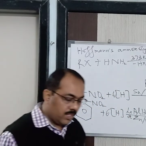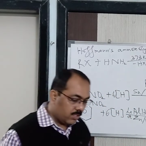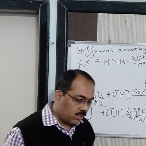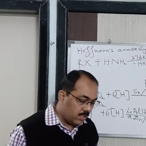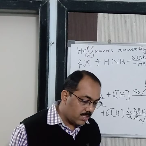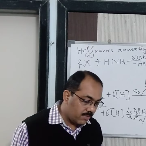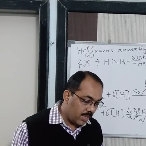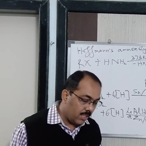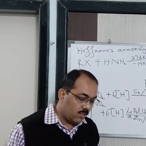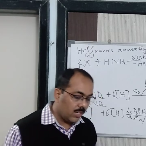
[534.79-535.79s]
So in this
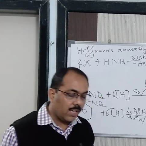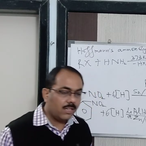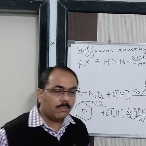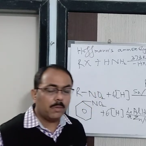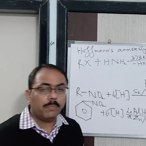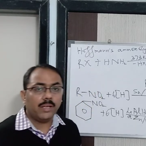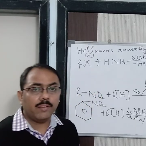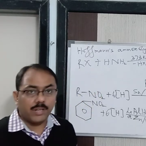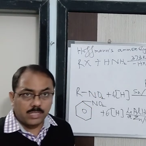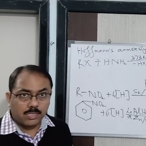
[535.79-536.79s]
way you can
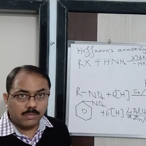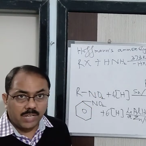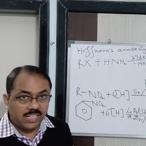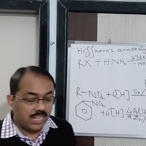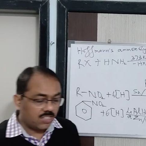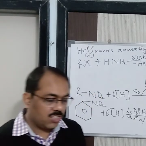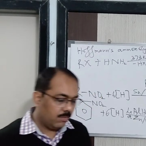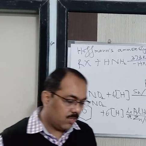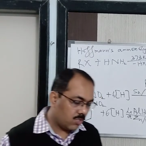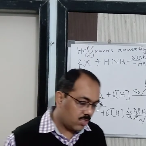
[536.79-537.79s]
prepare it by reduction
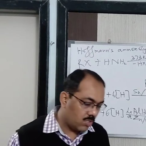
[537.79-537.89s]
process,